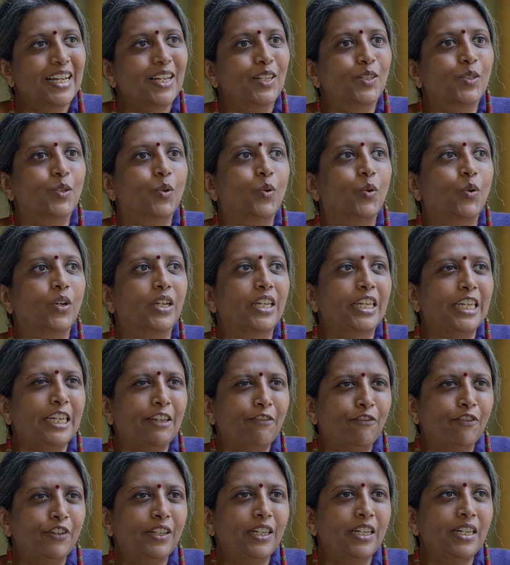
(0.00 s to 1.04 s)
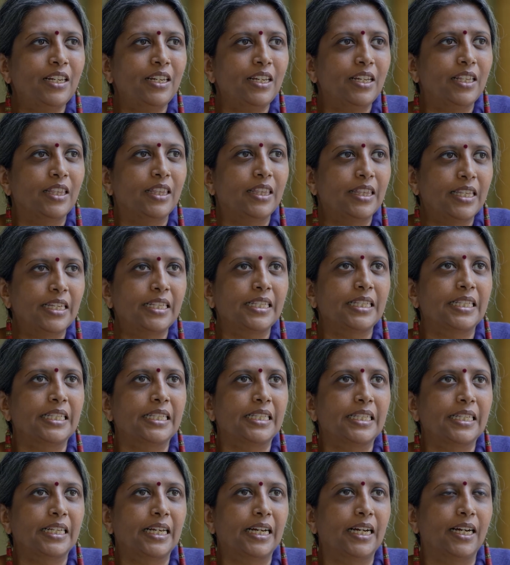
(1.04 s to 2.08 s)
So given this
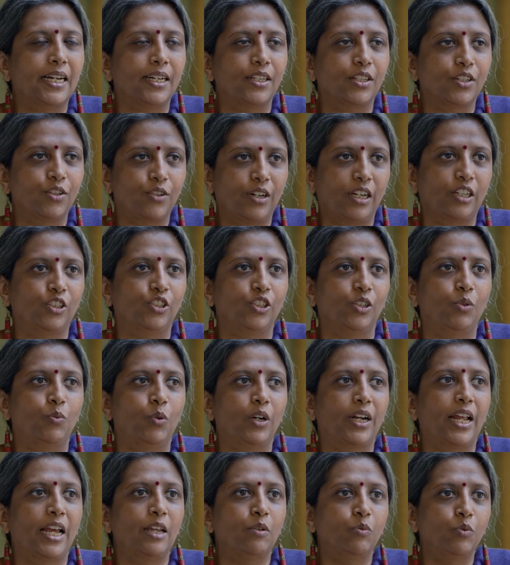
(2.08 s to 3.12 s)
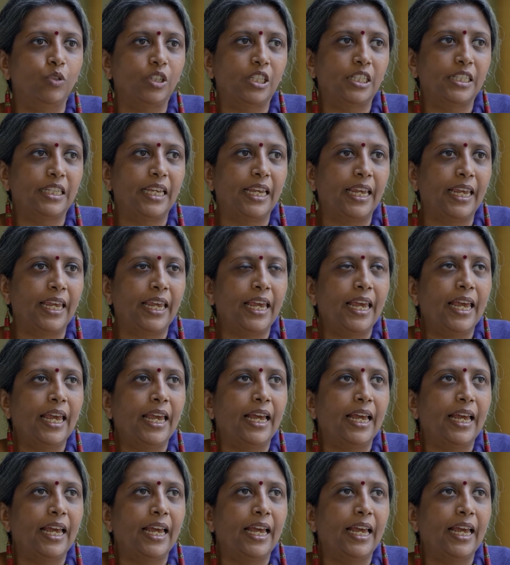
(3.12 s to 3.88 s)
structure, what I would say